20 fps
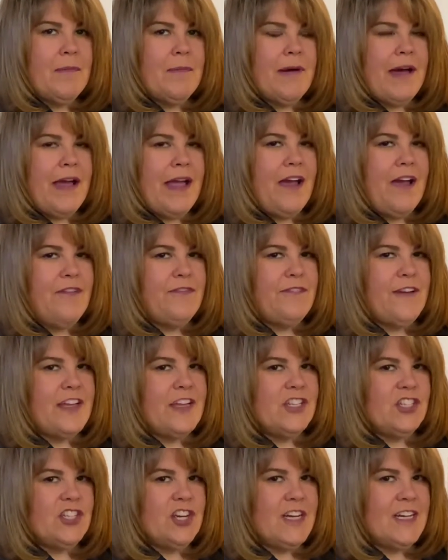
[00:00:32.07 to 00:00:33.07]
by our
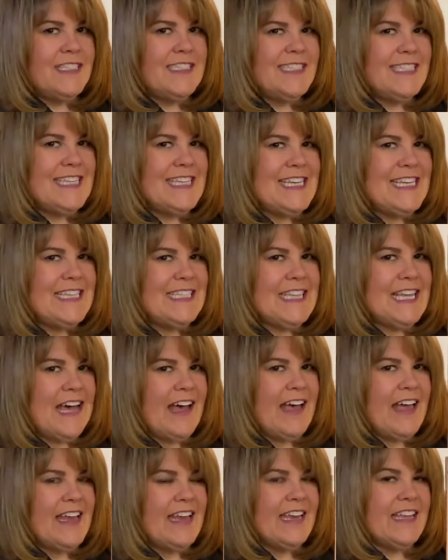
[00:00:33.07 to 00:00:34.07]
friend John
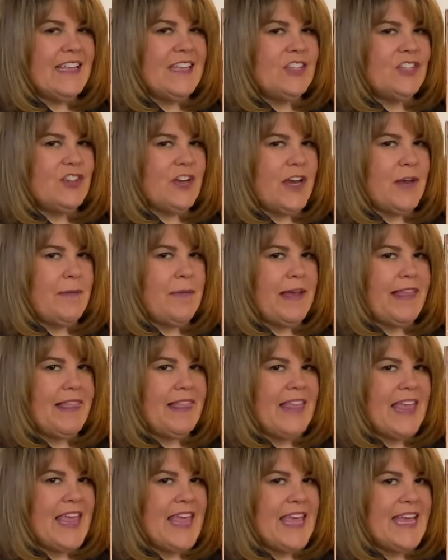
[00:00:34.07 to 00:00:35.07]
Scieszka and illustrated by
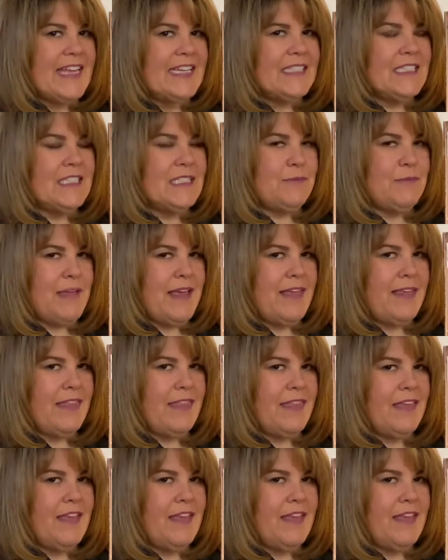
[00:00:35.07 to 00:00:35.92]
Lane Smith.